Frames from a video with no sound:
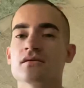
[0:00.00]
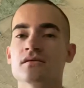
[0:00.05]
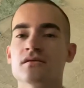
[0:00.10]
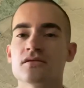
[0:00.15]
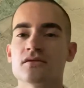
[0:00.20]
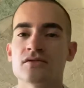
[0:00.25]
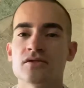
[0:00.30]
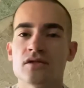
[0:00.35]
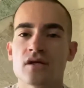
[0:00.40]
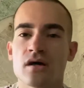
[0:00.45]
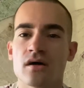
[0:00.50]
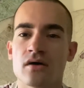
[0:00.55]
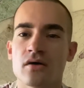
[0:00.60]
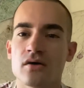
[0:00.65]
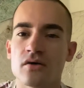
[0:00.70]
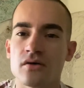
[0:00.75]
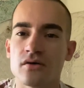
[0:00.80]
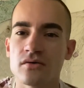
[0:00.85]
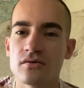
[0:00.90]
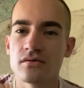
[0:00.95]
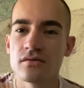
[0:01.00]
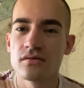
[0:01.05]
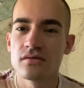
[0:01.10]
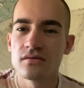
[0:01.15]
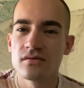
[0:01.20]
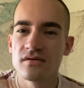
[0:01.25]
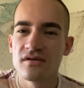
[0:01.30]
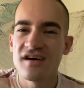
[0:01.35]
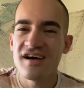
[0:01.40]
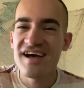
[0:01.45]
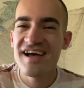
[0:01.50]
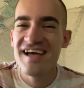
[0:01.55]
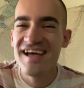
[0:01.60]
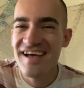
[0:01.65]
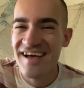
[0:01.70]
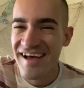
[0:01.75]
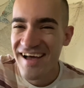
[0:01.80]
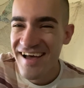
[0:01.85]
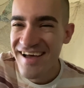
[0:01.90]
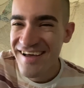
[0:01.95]
No.
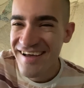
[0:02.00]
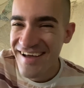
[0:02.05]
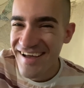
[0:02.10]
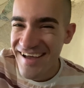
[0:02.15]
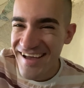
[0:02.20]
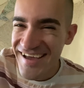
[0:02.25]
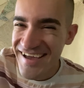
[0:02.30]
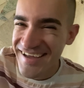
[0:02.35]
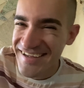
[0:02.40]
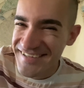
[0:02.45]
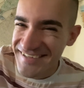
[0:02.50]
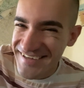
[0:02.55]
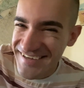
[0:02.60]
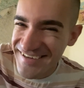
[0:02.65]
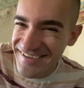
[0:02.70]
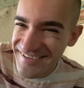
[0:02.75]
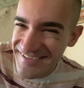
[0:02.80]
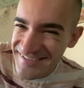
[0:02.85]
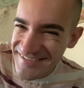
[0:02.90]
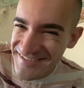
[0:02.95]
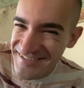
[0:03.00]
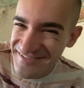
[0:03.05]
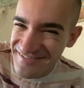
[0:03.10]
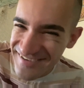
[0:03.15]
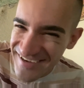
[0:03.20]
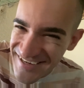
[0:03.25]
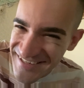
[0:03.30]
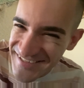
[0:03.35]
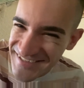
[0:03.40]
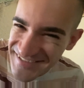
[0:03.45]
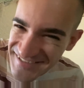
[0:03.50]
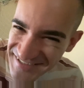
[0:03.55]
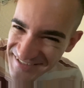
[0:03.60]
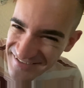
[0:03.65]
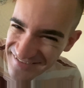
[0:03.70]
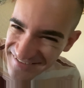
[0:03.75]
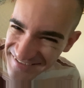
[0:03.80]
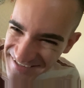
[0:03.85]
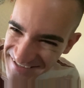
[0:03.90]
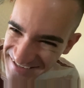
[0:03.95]
I could try to
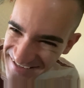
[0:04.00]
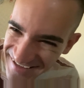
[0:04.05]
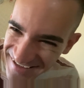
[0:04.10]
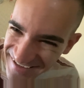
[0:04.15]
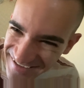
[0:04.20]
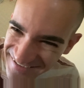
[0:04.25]
do it again.